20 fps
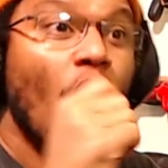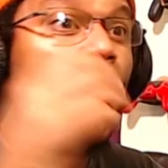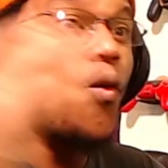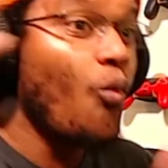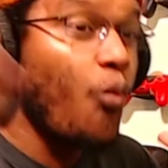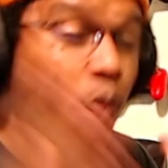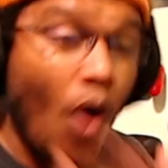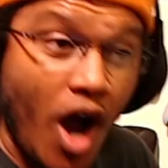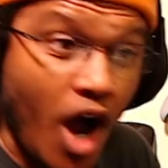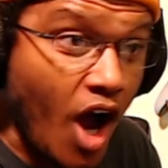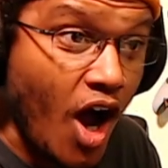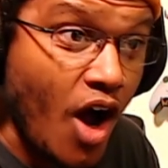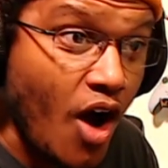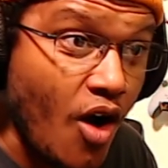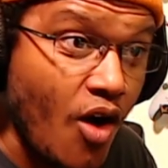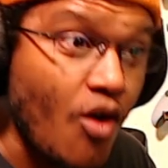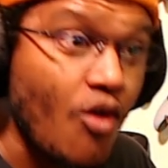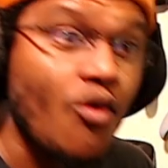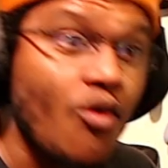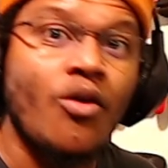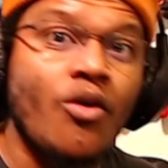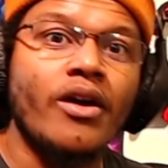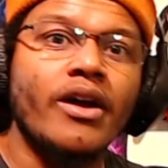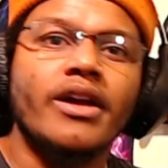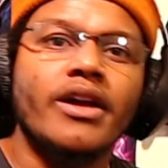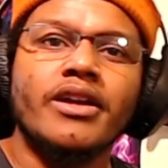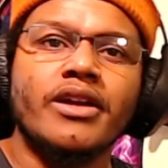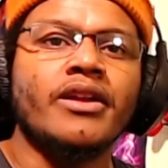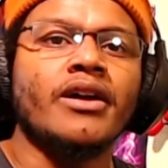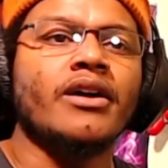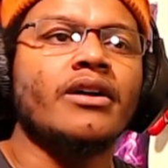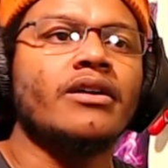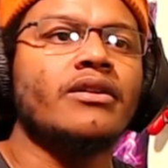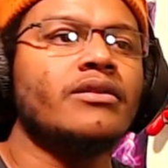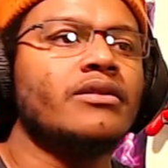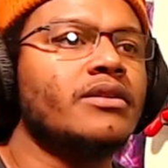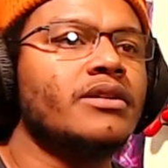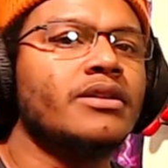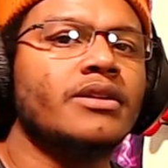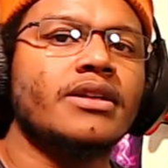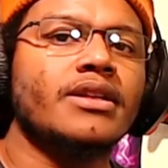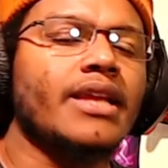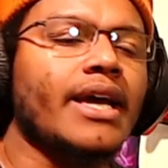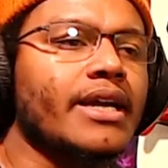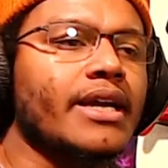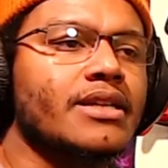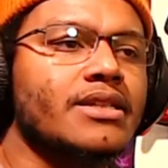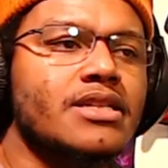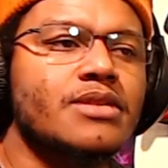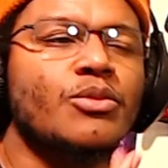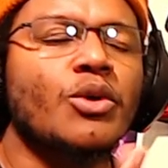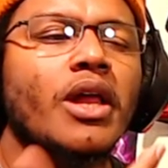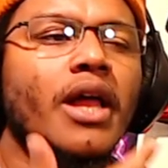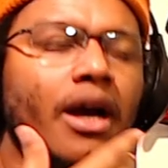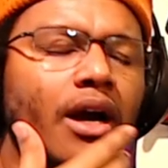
whoa. You know, like it's just more like,